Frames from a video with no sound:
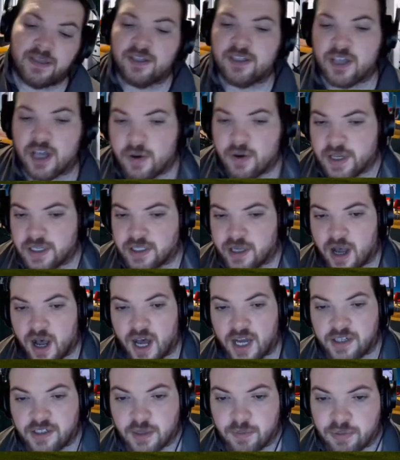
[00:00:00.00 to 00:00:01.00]
So it's
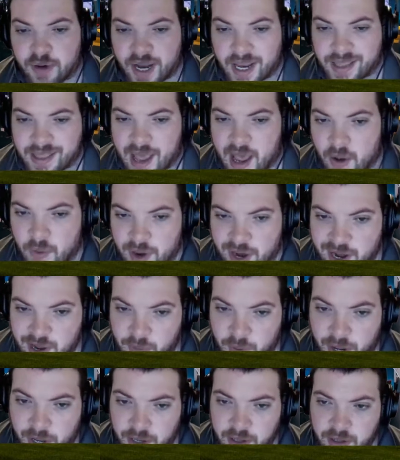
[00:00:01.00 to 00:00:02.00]
hard to break down
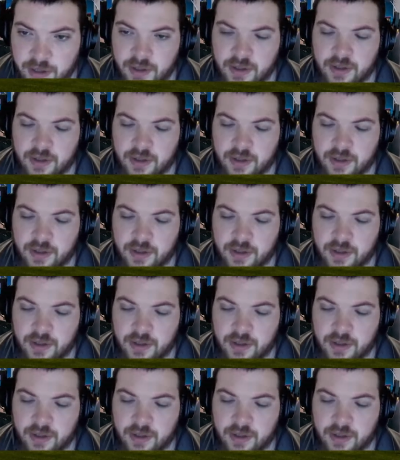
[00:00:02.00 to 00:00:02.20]
anyway,